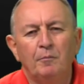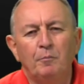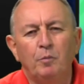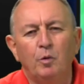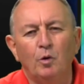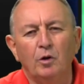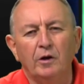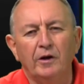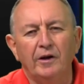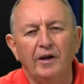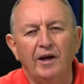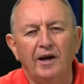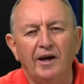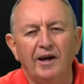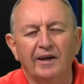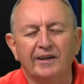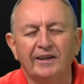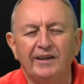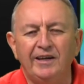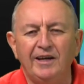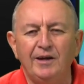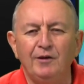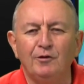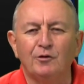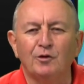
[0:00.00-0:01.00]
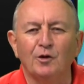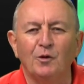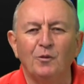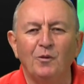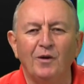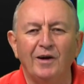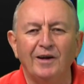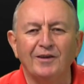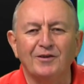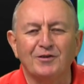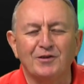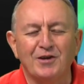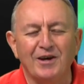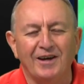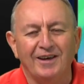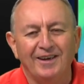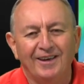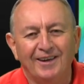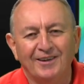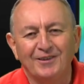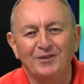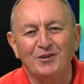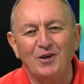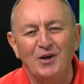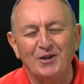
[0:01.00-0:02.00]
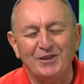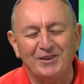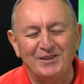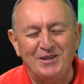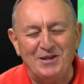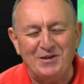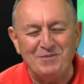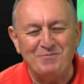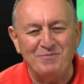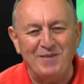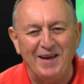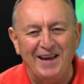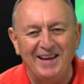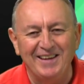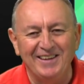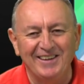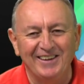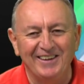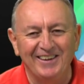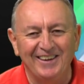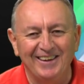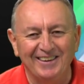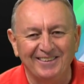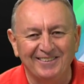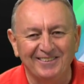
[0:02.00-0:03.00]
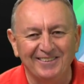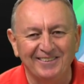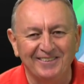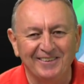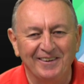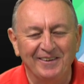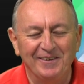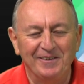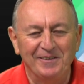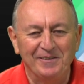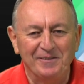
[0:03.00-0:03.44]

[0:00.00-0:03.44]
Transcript: Paul and I are keen to watch. Tottenham, Man United.